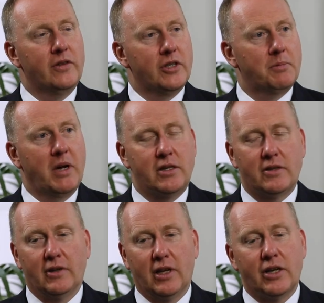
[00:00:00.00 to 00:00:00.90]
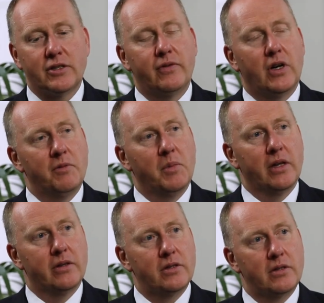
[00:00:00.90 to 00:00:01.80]
in the space of the last 5
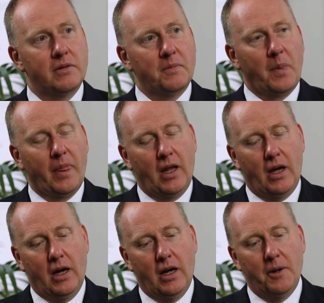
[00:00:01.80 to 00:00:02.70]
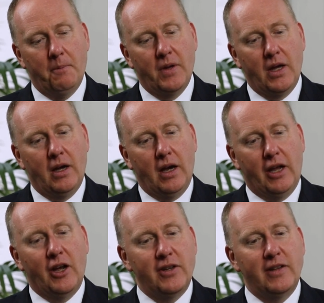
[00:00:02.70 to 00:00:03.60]
months. And
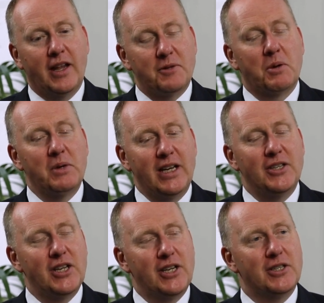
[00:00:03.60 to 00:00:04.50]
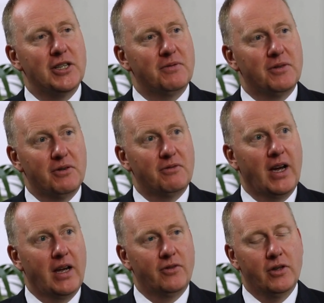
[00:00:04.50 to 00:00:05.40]
I think that's probably indicative of the
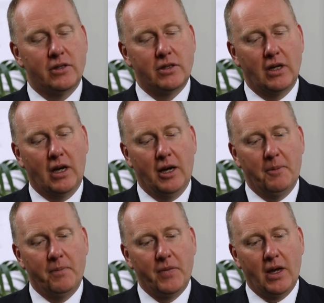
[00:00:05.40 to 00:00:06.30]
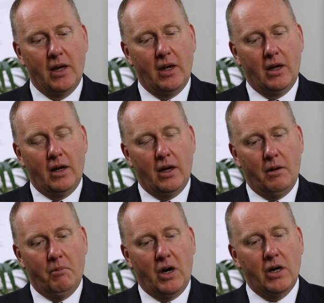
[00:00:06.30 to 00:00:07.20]
fact that
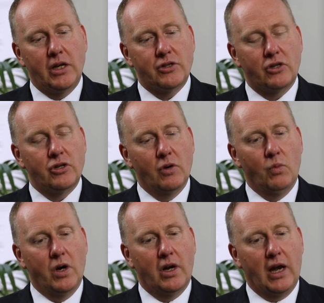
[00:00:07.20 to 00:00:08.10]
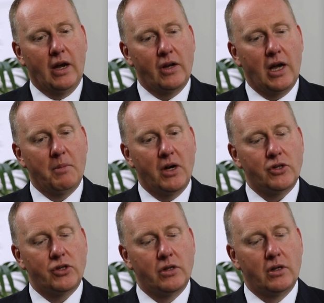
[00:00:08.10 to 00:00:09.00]
markets are trying to work out how
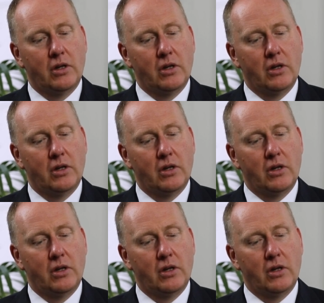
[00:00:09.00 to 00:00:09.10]
much